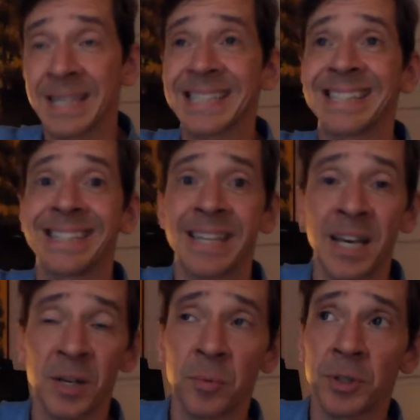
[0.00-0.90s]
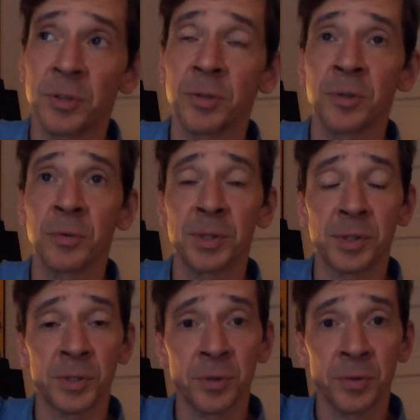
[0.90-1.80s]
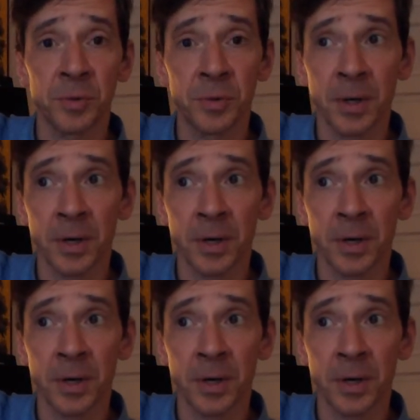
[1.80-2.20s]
Instead, what you do is you